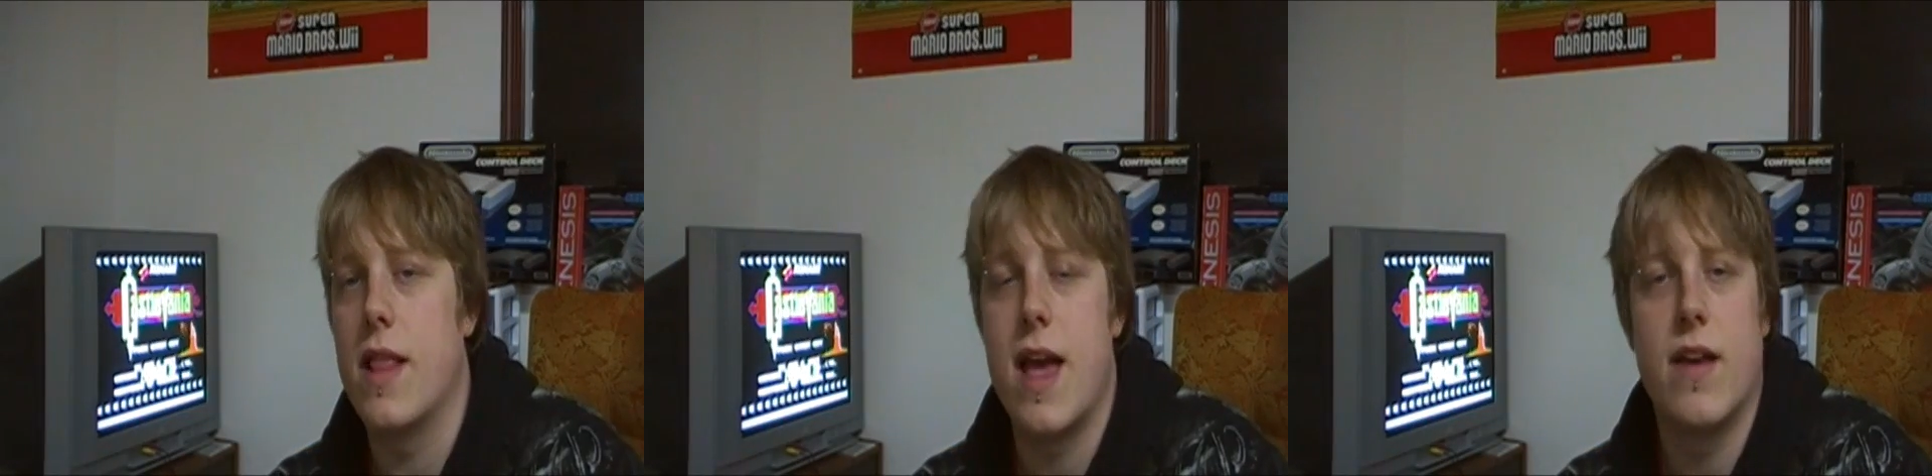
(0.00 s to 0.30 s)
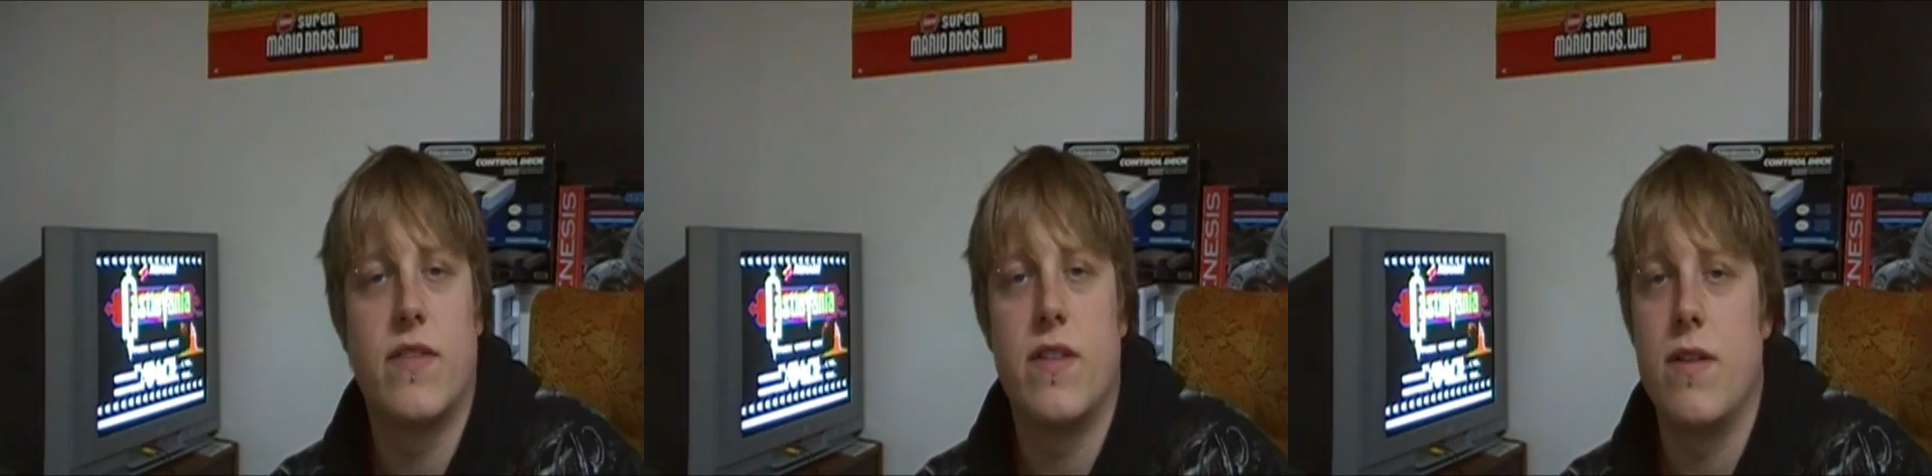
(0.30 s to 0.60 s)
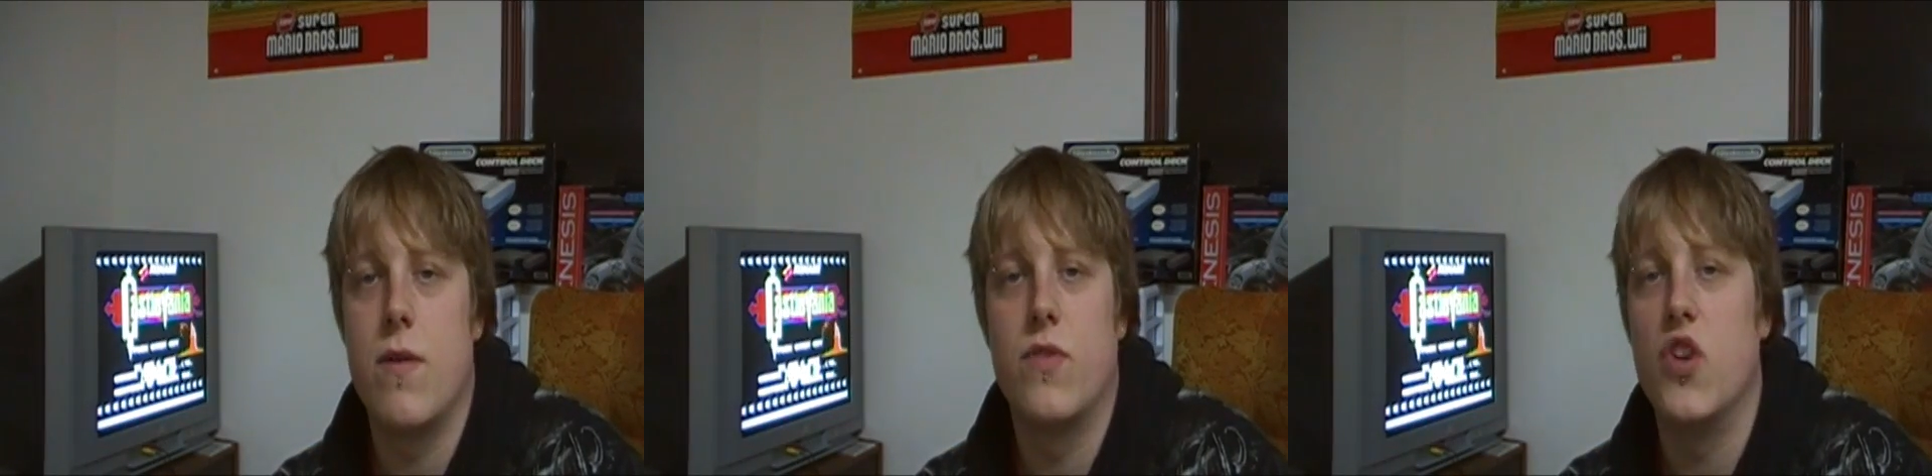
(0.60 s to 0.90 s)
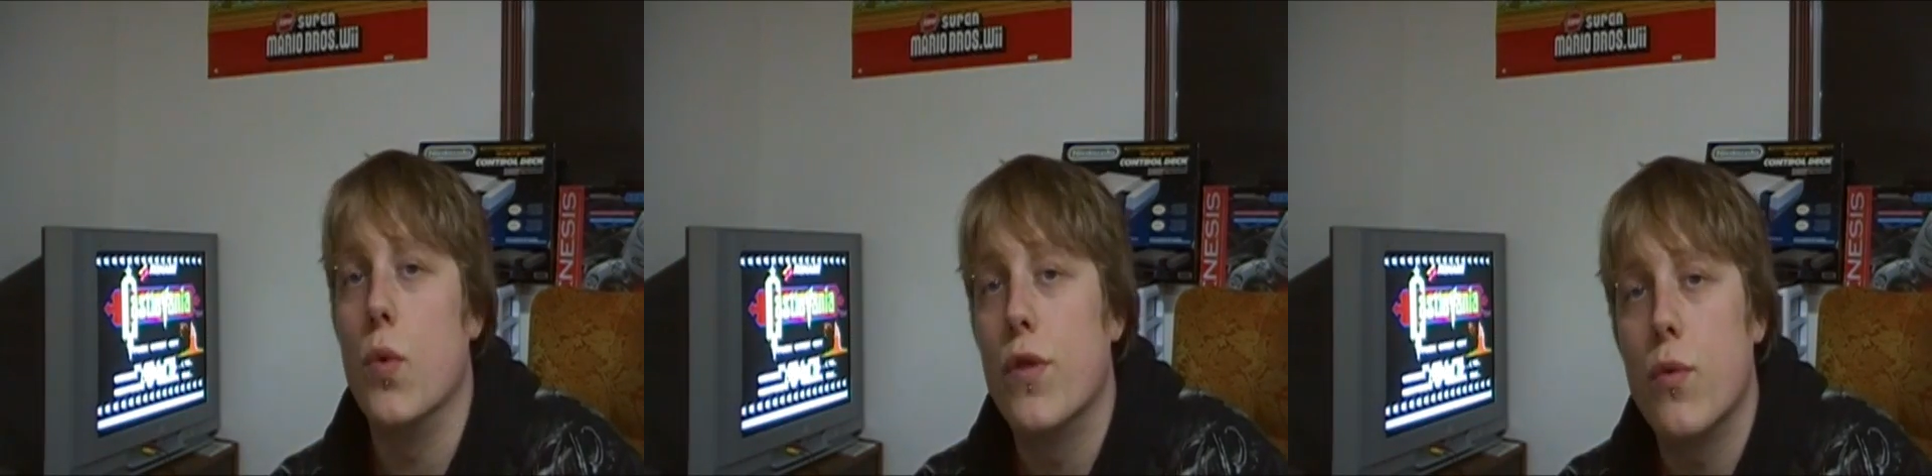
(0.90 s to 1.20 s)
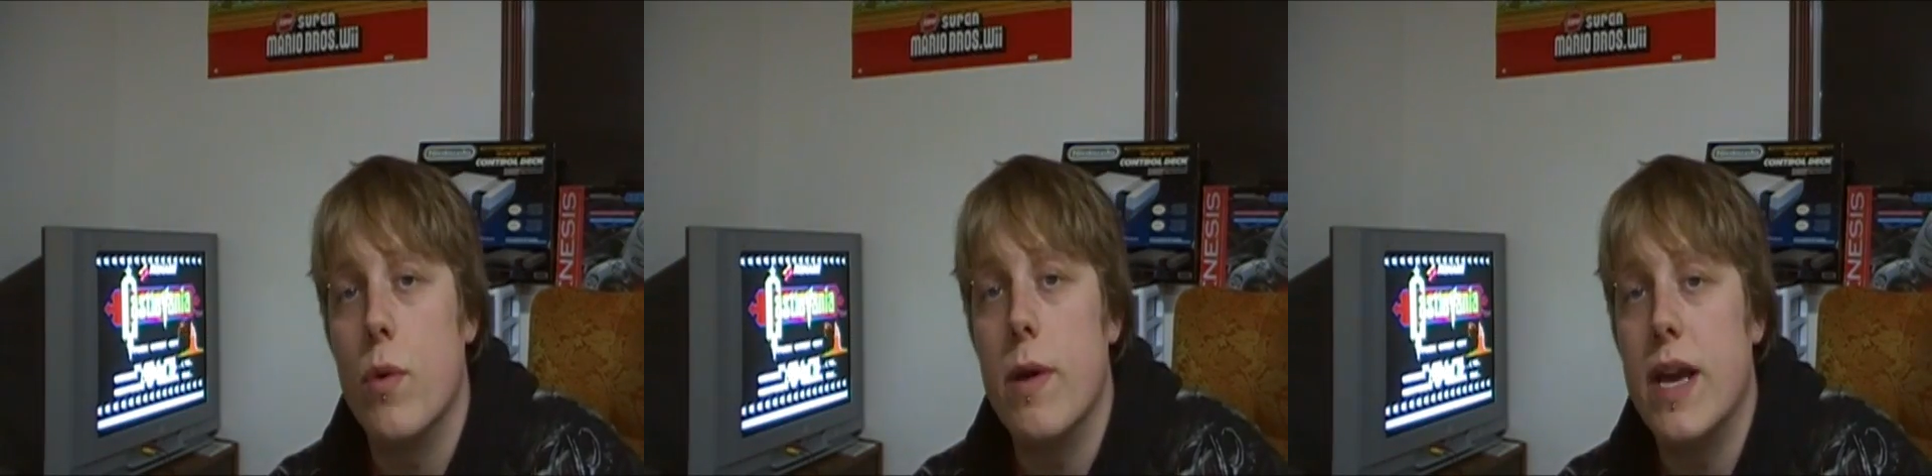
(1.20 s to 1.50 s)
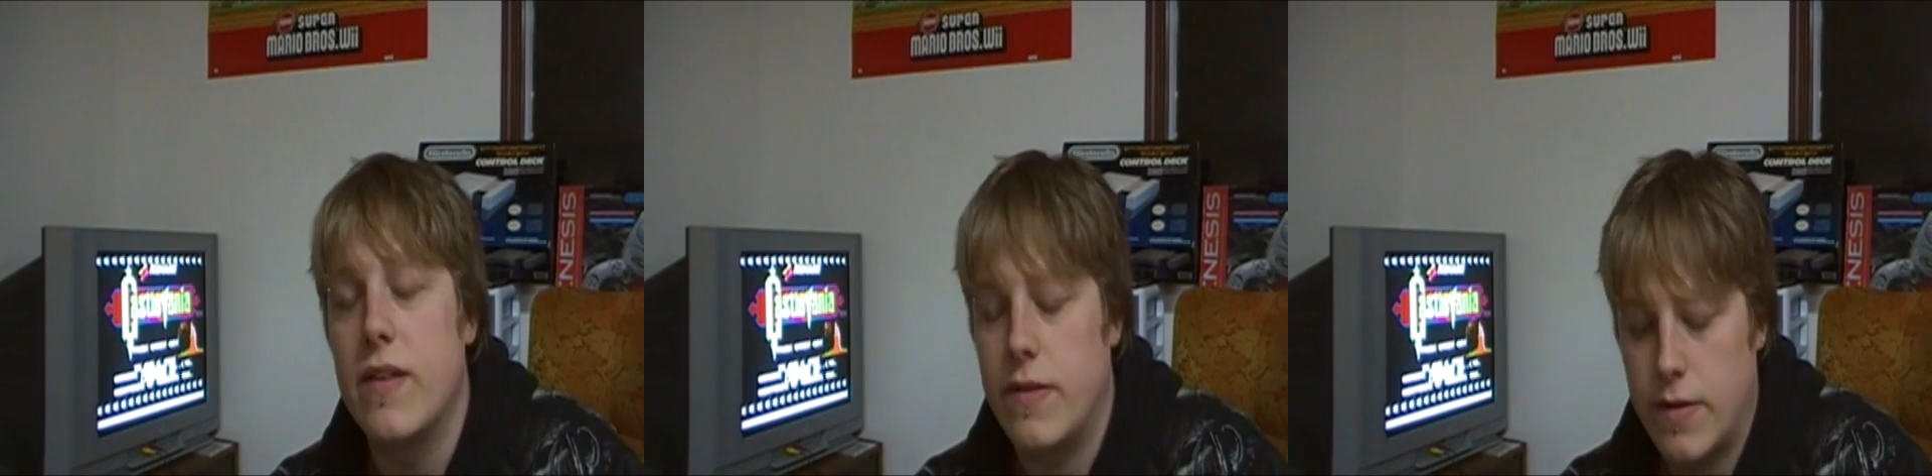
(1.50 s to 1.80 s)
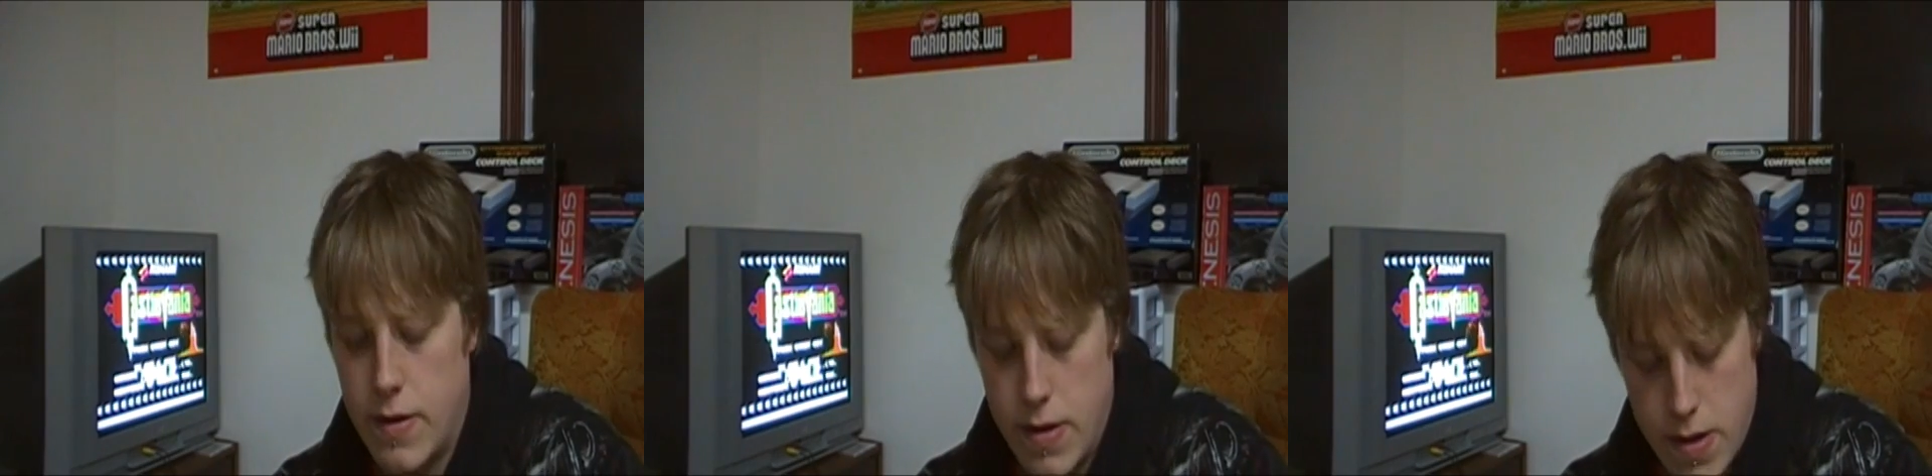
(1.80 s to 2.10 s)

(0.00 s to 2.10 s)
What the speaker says: last 2 or 3 weeks.